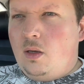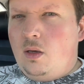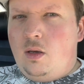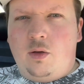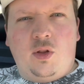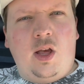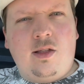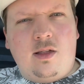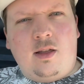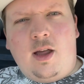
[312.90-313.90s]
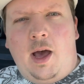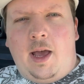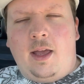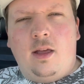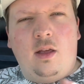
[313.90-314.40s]
Now Jesus and
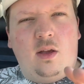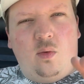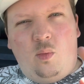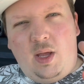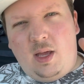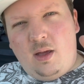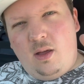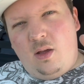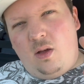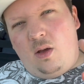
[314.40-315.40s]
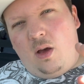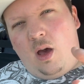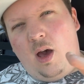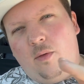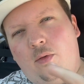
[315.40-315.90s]
I, we
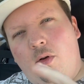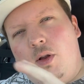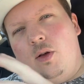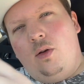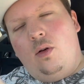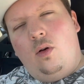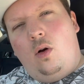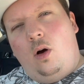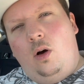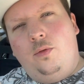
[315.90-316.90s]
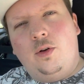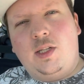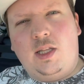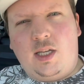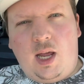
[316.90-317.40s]
hovered over
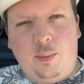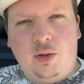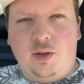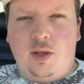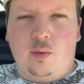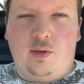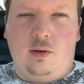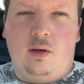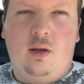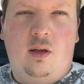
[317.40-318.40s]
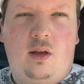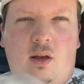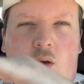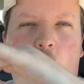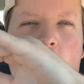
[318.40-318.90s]
to the table, and there was a,
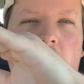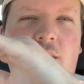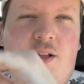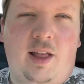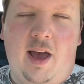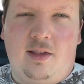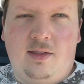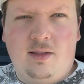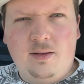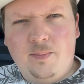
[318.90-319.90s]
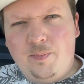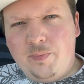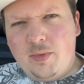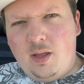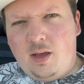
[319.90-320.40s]
a wine glass.
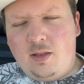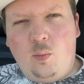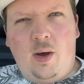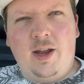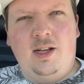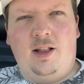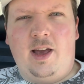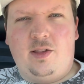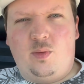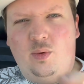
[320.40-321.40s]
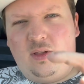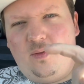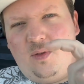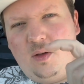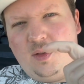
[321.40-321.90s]
And the wine glass was
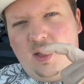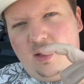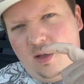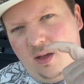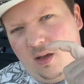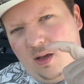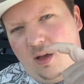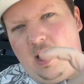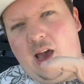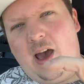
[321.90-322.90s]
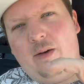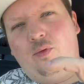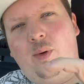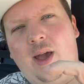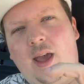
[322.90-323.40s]
filled
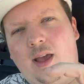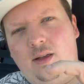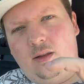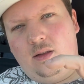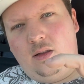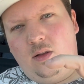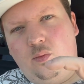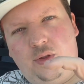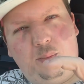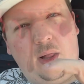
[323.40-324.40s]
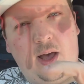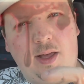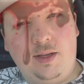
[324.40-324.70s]
halfway with blood.